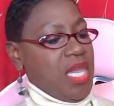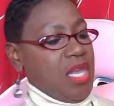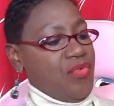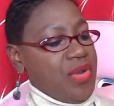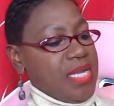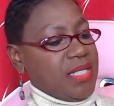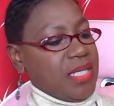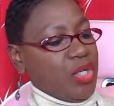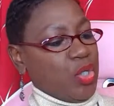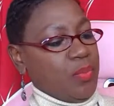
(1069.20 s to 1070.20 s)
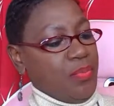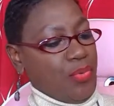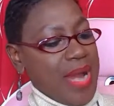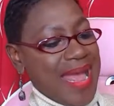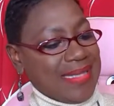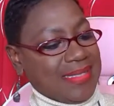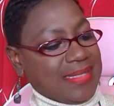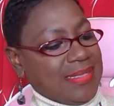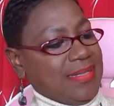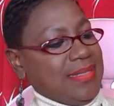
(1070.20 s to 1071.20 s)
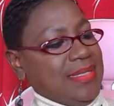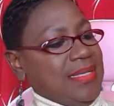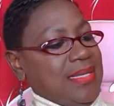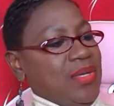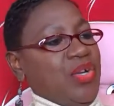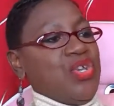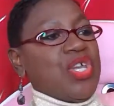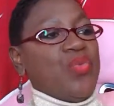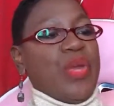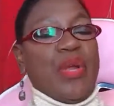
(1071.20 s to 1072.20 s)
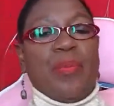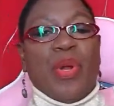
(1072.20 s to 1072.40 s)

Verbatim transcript: earrings that are brass, or you can wear